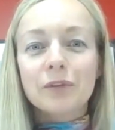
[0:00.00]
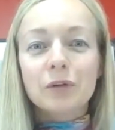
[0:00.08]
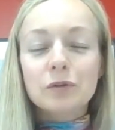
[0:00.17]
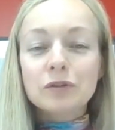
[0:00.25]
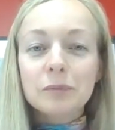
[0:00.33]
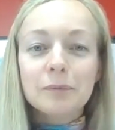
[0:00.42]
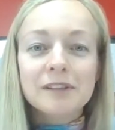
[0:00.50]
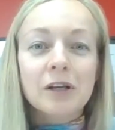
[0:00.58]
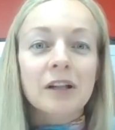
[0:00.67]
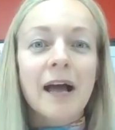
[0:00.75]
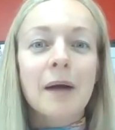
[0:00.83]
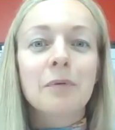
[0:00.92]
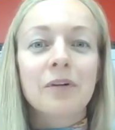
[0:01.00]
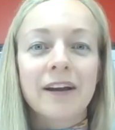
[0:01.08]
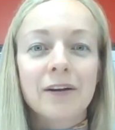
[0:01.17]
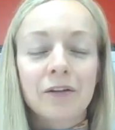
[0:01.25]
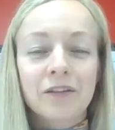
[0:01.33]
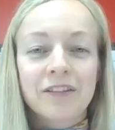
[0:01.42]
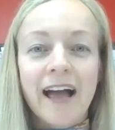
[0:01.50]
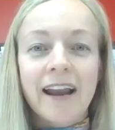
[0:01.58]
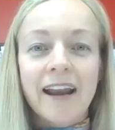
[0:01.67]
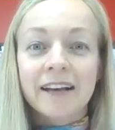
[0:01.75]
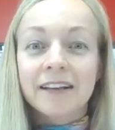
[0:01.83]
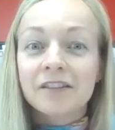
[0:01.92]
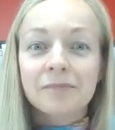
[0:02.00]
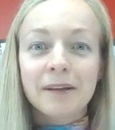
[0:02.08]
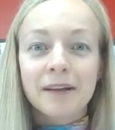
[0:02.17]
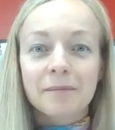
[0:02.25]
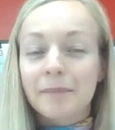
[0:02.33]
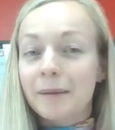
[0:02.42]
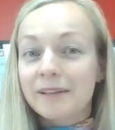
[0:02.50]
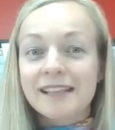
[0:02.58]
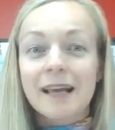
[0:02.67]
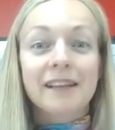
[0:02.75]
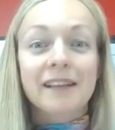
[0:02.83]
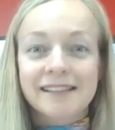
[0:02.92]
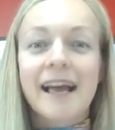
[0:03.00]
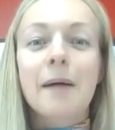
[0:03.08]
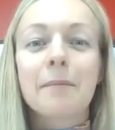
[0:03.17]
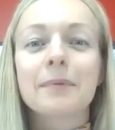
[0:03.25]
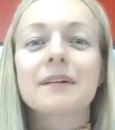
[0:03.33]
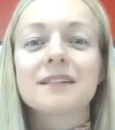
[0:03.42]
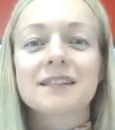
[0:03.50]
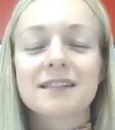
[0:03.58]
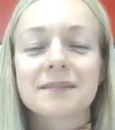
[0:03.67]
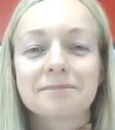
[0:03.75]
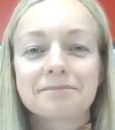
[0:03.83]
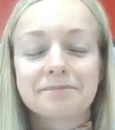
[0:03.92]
could you please elaborate on that and give me maybe some examples?